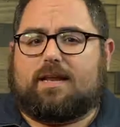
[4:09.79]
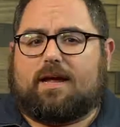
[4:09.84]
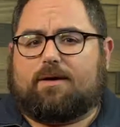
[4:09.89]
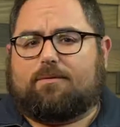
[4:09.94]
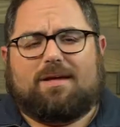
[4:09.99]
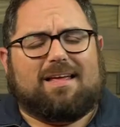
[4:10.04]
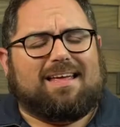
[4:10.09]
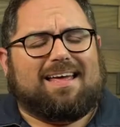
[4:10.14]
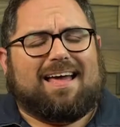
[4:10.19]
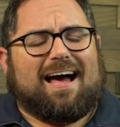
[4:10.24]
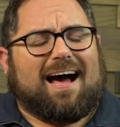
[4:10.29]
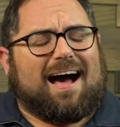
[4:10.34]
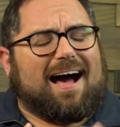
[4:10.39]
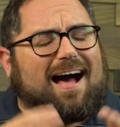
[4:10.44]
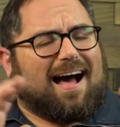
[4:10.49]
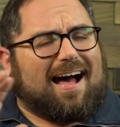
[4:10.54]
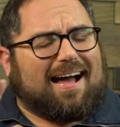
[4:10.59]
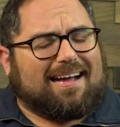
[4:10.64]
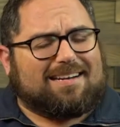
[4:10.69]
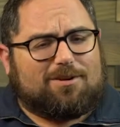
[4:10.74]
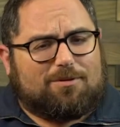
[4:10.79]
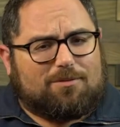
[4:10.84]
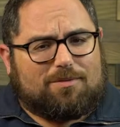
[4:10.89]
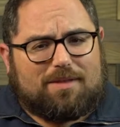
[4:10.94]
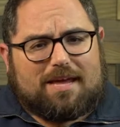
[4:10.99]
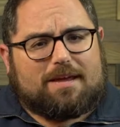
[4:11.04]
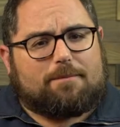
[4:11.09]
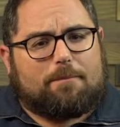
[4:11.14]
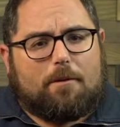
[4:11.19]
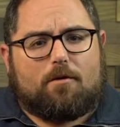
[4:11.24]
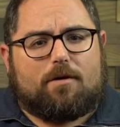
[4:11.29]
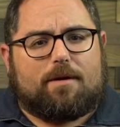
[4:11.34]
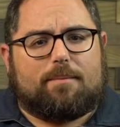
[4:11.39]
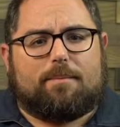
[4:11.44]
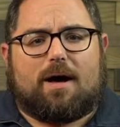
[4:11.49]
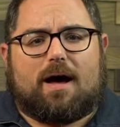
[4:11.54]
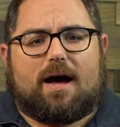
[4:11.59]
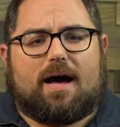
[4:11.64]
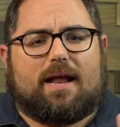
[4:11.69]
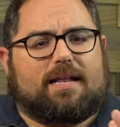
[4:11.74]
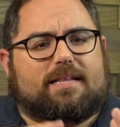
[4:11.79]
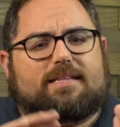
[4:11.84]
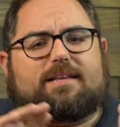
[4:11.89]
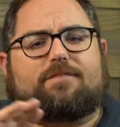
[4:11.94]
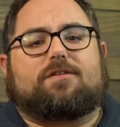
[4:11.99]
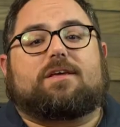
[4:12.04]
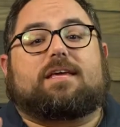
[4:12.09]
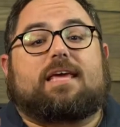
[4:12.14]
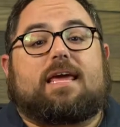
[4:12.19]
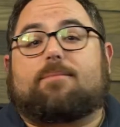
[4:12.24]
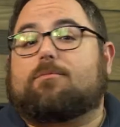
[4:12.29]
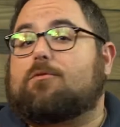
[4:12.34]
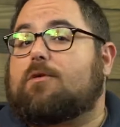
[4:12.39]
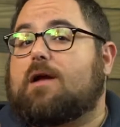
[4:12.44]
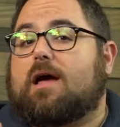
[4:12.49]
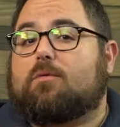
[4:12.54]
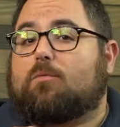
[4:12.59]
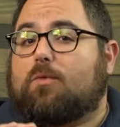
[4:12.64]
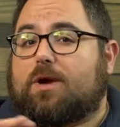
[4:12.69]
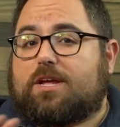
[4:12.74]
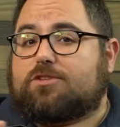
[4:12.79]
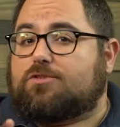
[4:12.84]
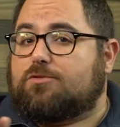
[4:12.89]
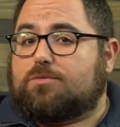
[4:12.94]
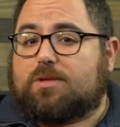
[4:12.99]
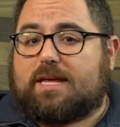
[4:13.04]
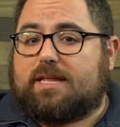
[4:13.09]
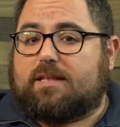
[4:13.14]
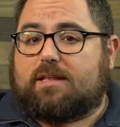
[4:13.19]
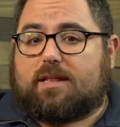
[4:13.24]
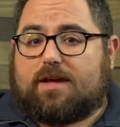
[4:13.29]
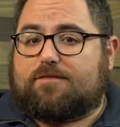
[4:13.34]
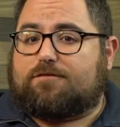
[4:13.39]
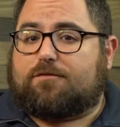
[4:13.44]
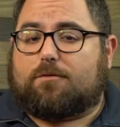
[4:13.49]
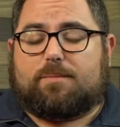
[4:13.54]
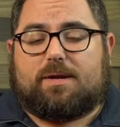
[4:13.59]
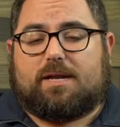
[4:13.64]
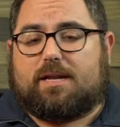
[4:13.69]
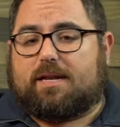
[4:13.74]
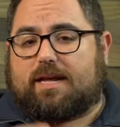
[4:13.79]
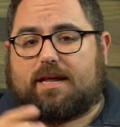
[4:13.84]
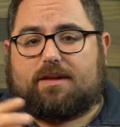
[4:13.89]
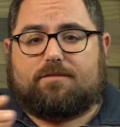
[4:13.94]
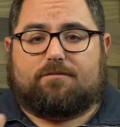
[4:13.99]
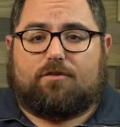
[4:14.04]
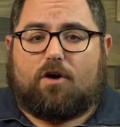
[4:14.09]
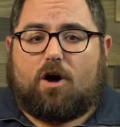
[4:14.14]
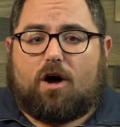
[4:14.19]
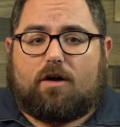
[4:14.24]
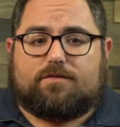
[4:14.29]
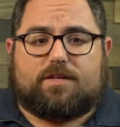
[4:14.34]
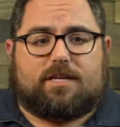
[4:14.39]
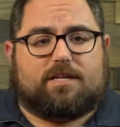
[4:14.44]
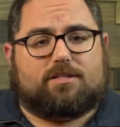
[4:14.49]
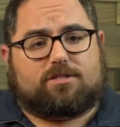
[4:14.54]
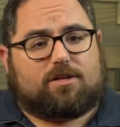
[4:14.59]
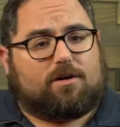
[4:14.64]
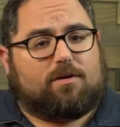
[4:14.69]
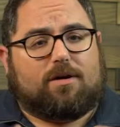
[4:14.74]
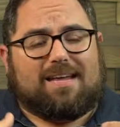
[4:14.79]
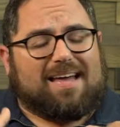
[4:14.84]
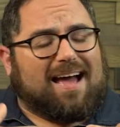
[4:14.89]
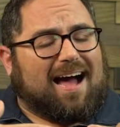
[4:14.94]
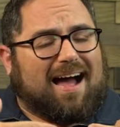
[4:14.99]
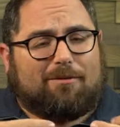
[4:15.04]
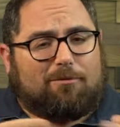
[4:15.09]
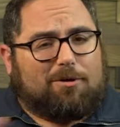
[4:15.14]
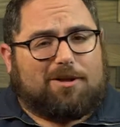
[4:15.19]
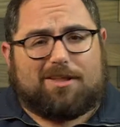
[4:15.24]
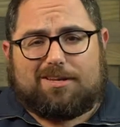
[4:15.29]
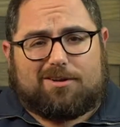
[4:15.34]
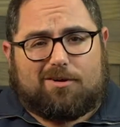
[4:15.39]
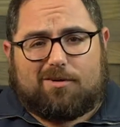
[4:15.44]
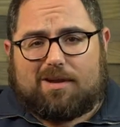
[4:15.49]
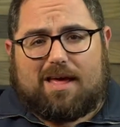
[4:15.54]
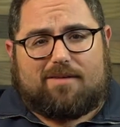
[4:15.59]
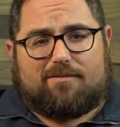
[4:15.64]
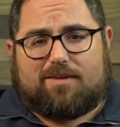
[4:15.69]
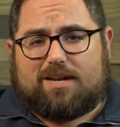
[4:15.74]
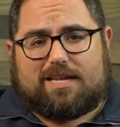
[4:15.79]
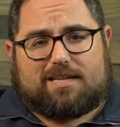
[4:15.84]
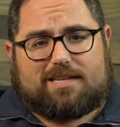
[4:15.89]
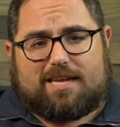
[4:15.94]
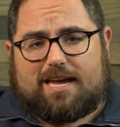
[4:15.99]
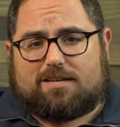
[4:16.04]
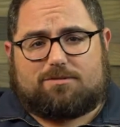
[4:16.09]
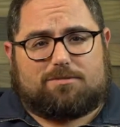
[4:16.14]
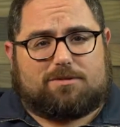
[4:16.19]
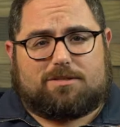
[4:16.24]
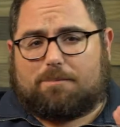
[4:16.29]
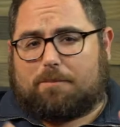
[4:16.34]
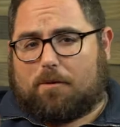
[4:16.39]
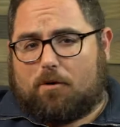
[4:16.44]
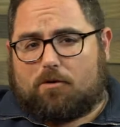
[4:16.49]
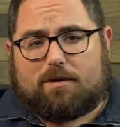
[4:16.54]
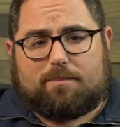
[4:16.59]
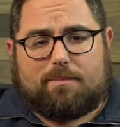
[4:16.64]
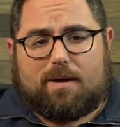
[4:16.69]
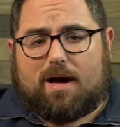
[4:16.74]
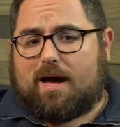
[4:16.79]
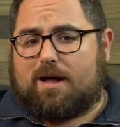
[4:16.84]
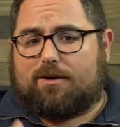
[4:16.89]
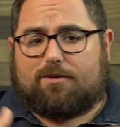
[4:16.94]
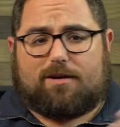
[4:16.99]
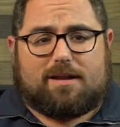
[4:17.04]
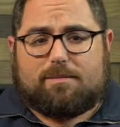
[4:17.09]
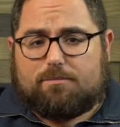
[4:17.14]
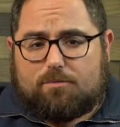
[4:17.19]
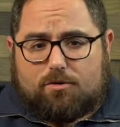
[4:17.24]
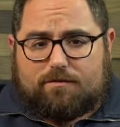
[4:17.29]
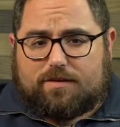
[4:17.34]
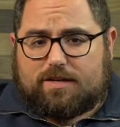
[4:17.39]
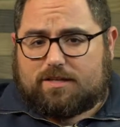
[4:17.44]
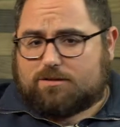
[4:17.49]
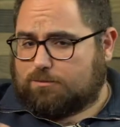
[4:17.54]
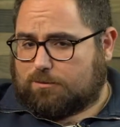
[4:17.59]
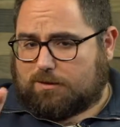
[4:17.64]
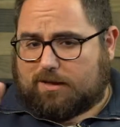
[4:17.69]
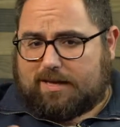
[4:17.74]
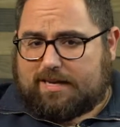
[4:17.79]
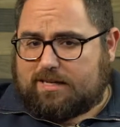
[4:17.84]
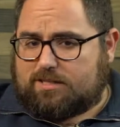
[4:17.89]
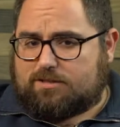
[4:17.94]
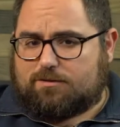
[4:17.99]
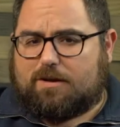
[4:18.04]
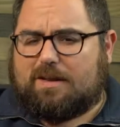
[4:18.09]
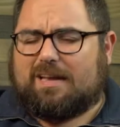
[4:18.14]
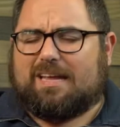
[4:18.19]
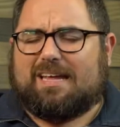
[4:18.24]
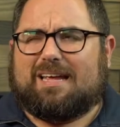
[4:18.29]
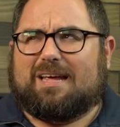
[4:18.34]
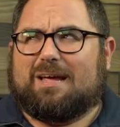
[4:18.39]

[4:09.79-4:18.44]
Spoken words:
Now, I don't like Pokemon. It definitely came around way too late in life for me to get involved in, so I really don't have any attachment to Pokemon or any movies related to it.